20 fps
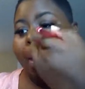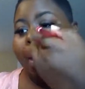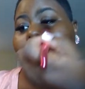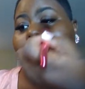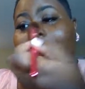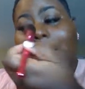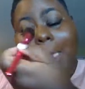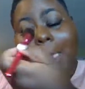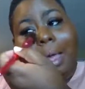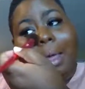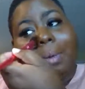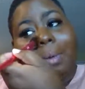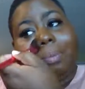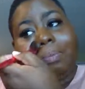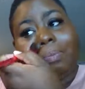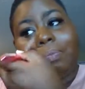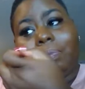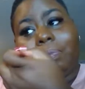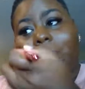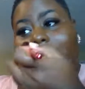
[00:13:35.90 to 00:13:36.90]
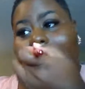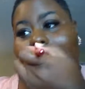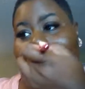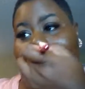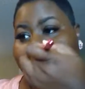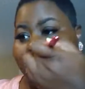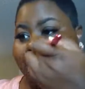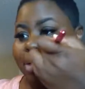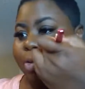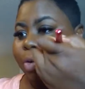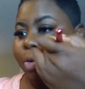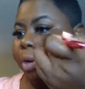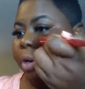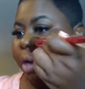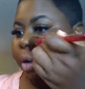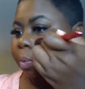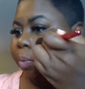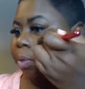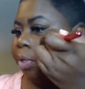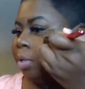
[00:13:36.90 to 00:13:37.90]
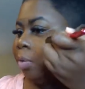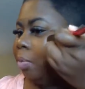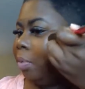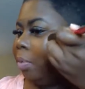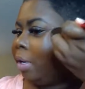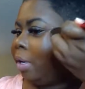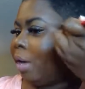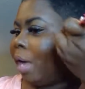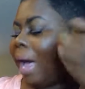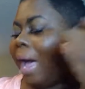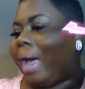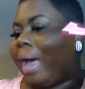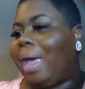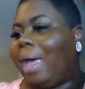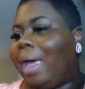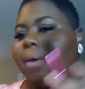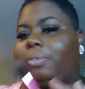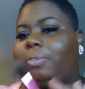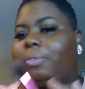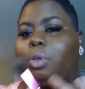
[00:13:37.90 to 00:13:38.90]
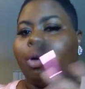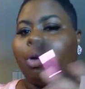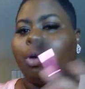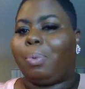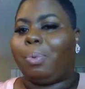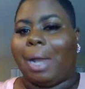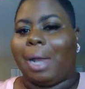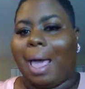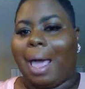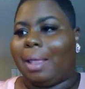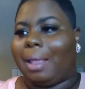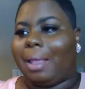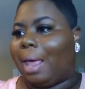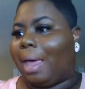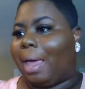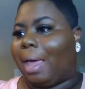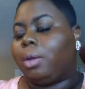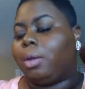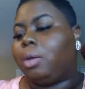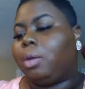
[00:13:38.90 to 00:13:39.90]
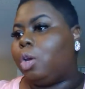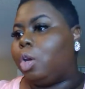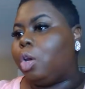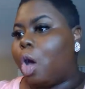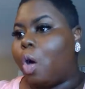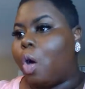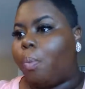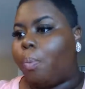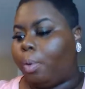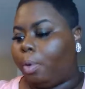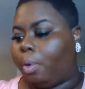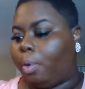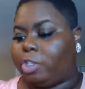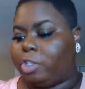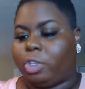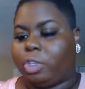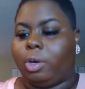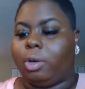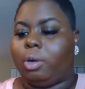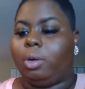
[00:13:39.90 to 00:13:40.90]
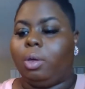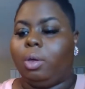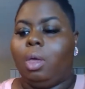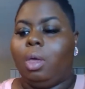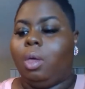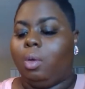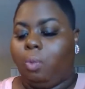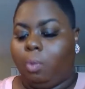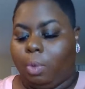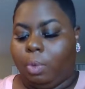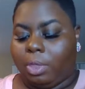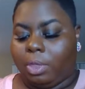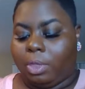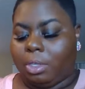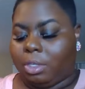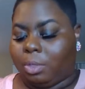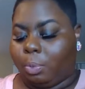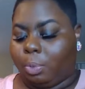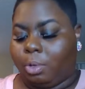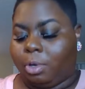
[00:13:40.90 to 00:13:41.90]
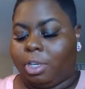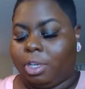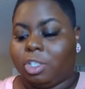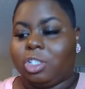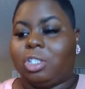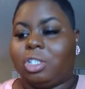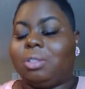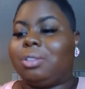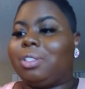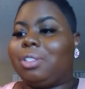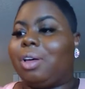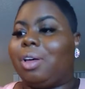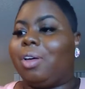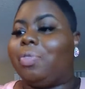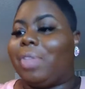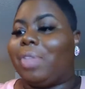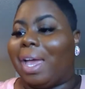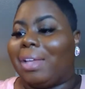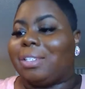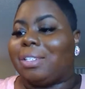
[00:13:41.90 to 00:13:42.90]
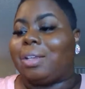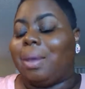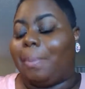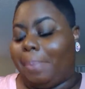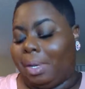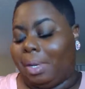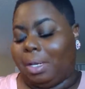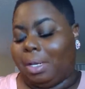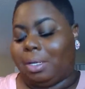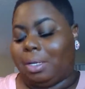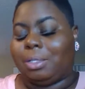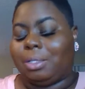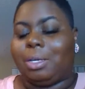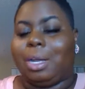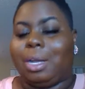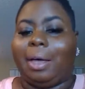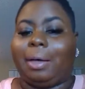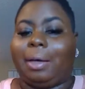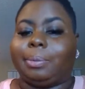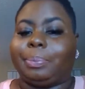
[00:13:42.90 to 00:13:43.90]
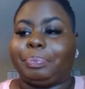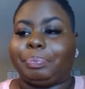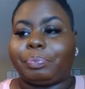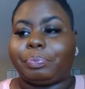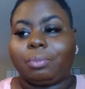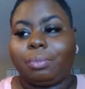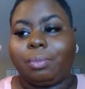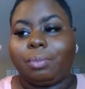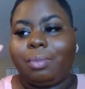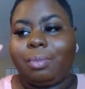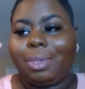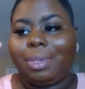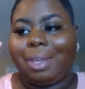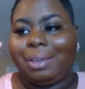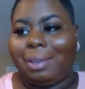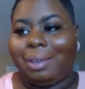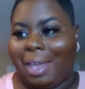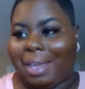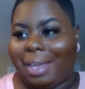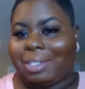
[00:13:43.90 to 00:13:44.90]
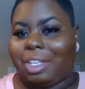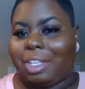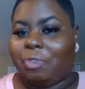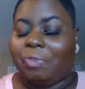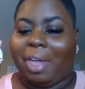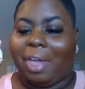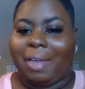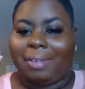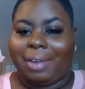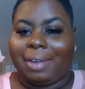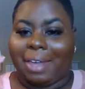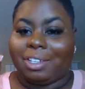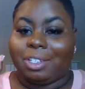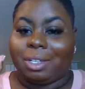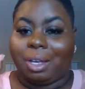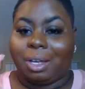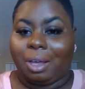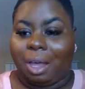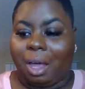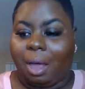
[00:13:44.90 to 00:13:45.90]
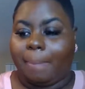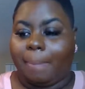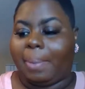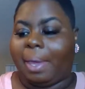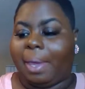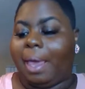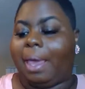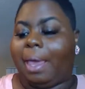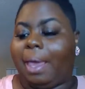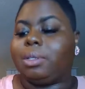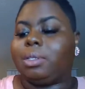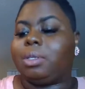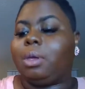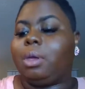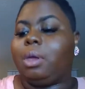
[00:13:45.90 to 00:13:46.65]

Yeah, it is going on really well. I have to apply like no pressure with this brush. So that's a plus. Now, that's the foundation compact.